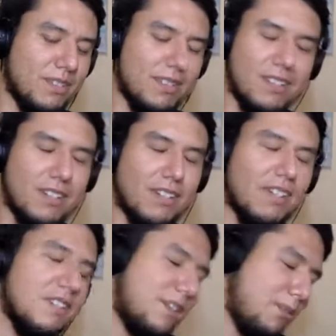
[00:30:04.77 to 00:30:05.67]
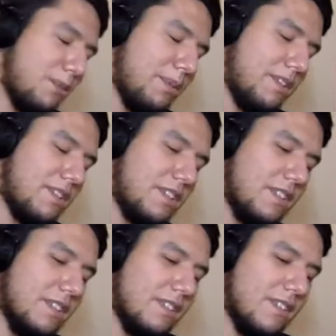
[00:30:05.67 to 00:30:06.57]
Not. It's like Robot
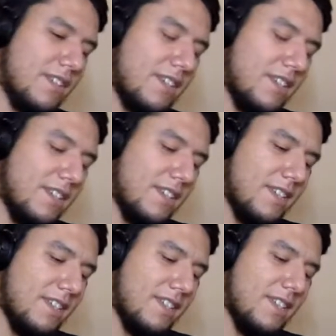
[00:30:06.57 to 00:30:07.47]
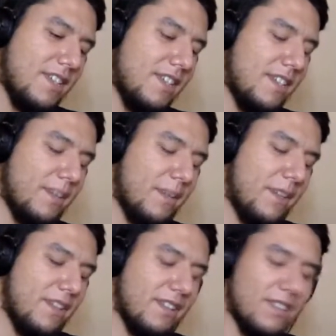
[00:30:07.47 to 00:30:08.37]
Chicken. I didn't think
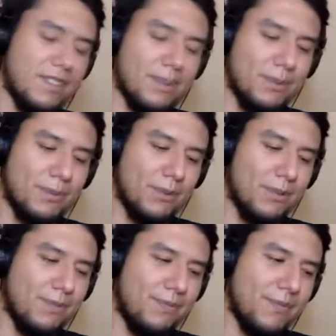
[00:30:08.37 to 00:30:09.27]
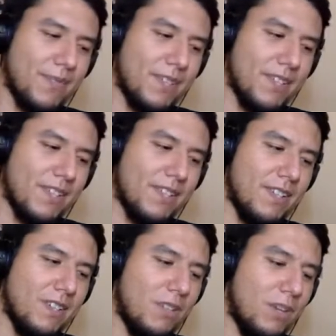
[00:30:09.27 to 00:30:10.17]
about that before.
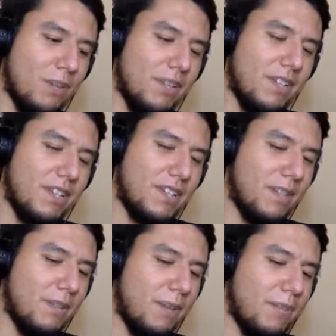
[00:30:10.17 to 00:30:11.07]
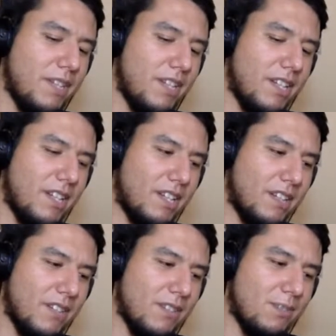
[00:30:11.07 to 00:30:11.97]
Well, I mean, like I mean that
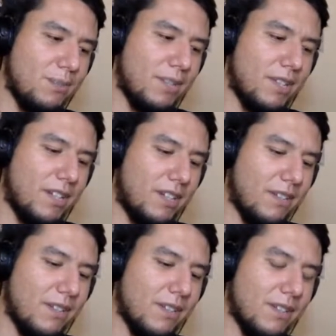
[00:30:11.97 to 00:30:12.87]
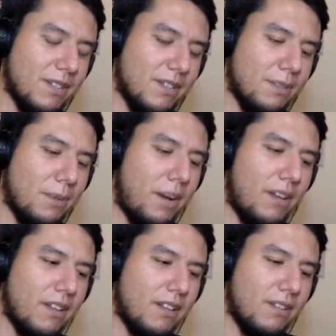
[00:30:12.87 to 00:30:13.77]
like in the spirit like of the
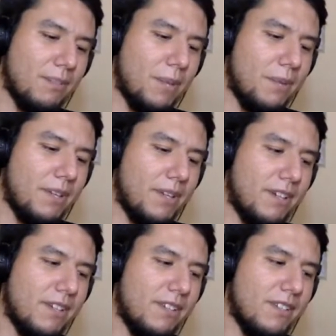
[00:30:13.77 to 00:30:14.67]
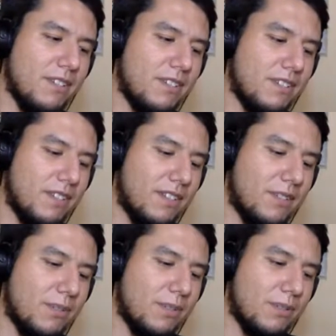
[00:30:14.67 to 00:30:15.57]
pilot. Maybe unintentionally,
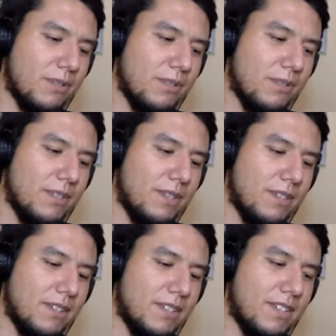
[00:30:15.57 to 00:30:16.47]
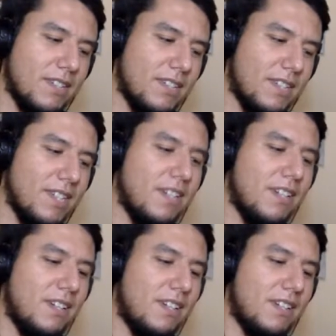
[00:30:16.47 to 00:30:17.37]
that's what he was doing,
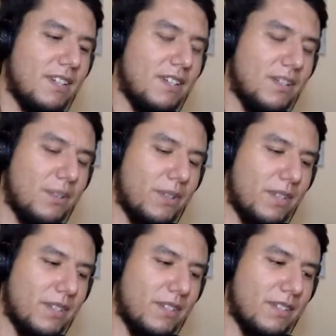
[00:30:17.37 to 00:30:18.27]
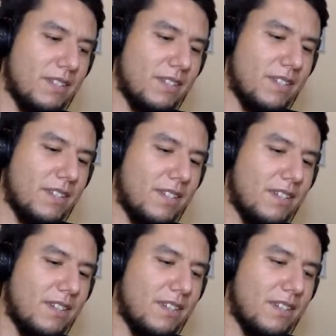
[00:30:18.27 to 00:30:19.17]
and he didn't know it.
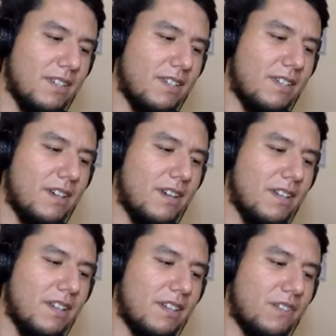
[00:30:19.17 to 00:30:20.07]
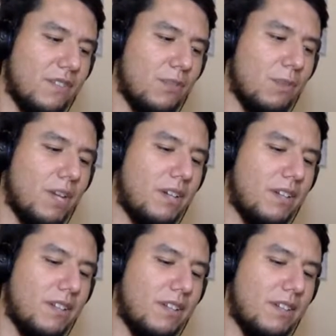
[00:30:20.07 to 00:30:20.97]
Because I like for my
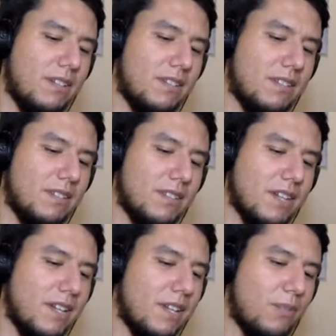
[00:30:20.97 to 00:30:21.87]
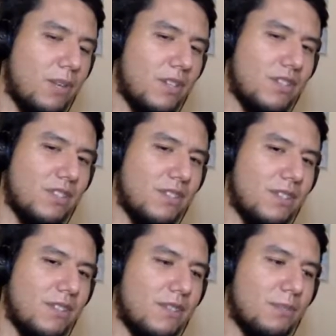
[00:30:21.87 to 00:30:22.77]
context, I watched it
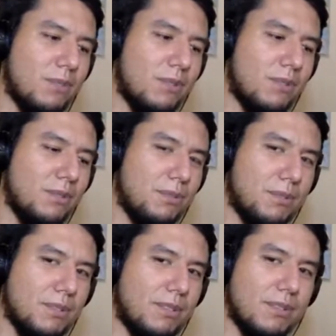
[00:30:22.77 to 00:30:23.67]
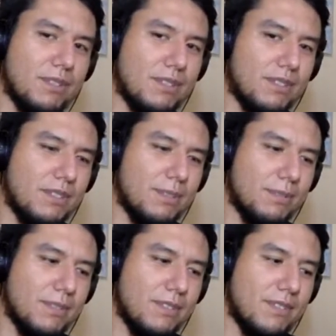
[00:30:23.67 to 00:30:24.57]
all from YouTube, so they were just
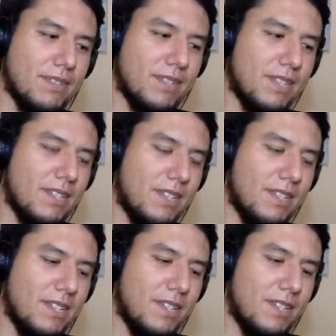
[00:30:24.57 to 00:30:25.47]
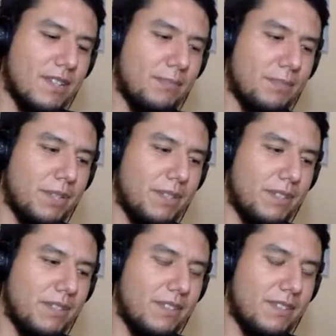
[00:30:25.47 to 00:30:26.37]
clips.
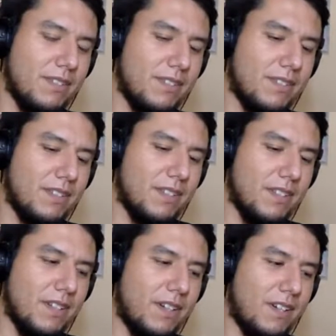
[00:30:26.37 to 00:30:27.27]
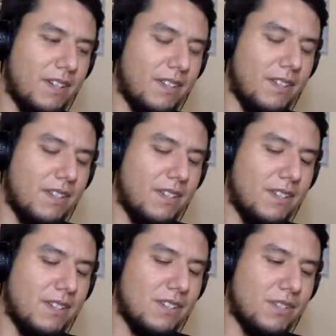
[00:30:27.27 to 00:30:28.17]
But like I think
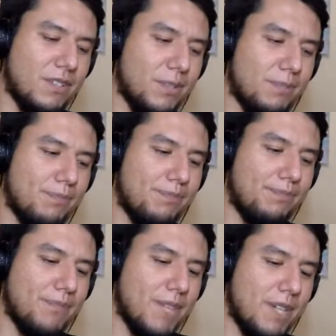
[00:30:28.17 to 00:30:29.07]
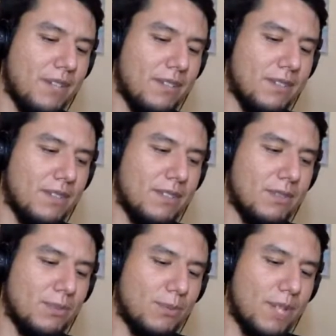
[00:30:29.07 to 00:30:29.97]
each clip held its
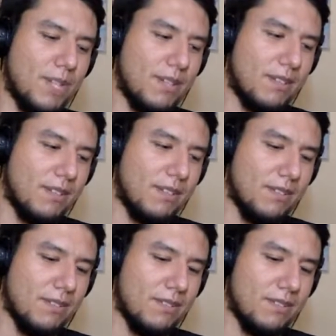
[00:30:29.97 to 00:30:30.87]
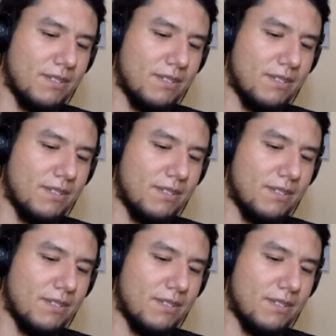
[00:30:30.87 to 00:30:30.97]
own weight. You know.